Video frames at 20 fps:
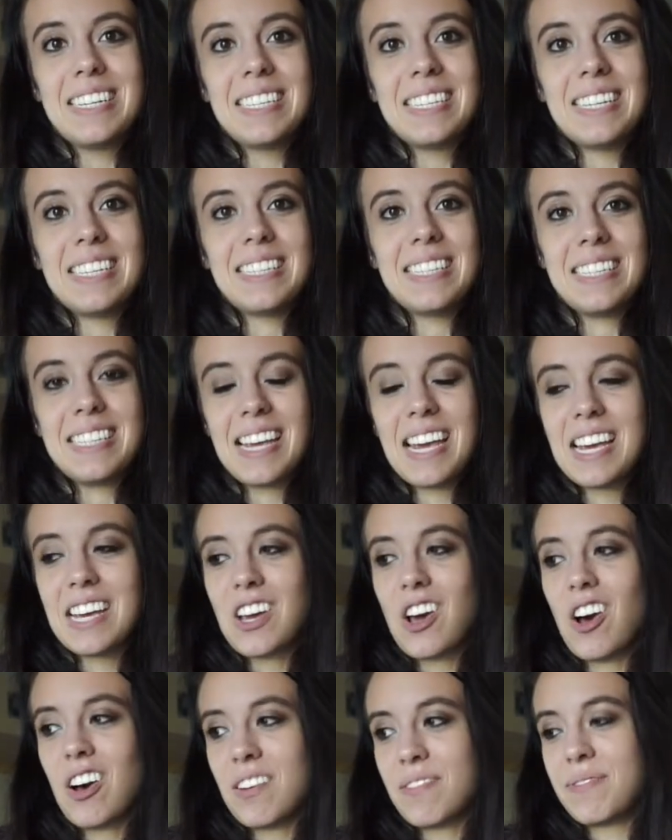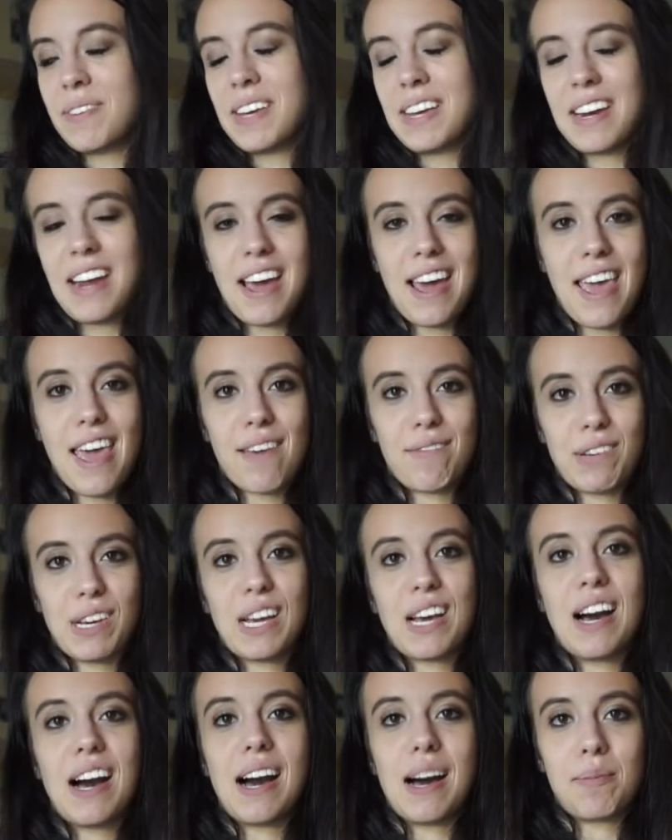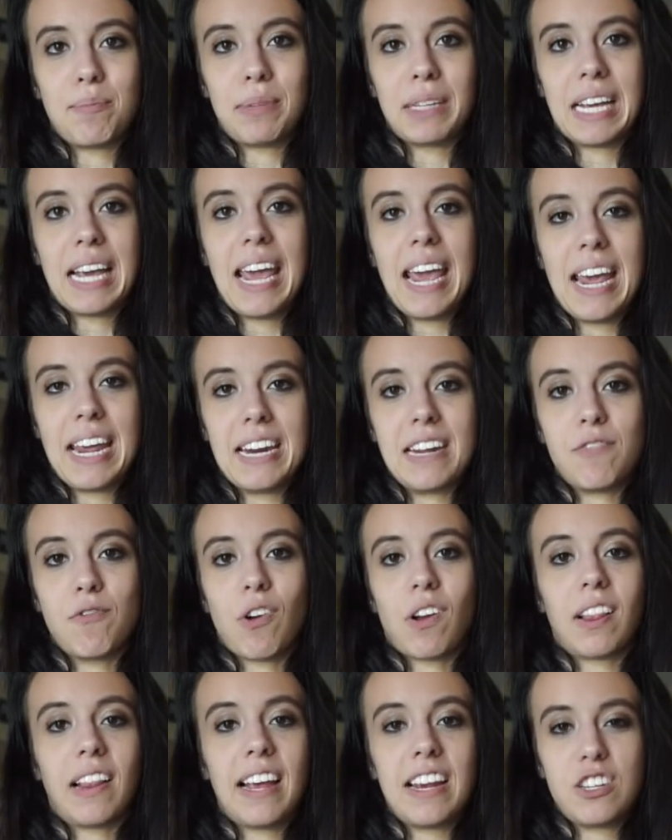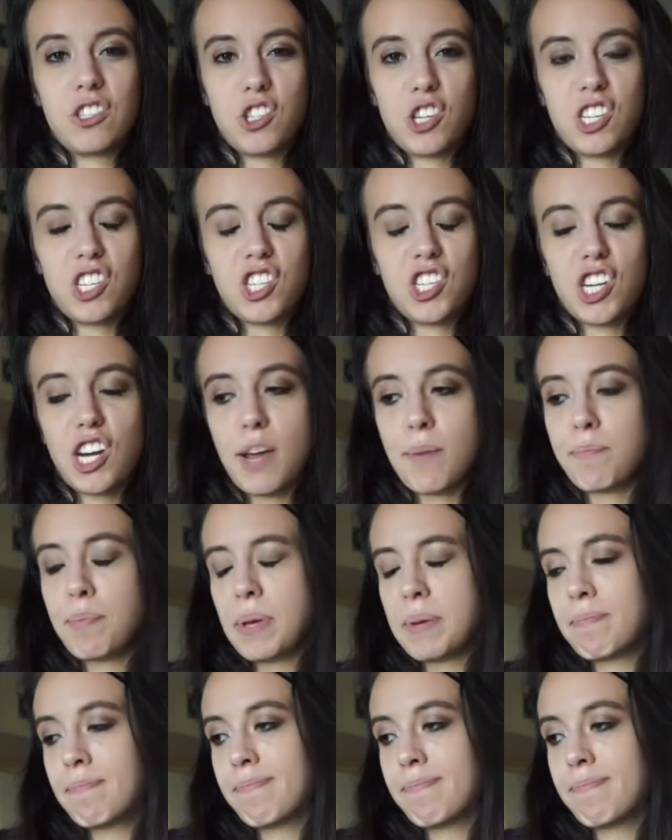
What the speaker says: let's say coffee and I have a complicated relationship.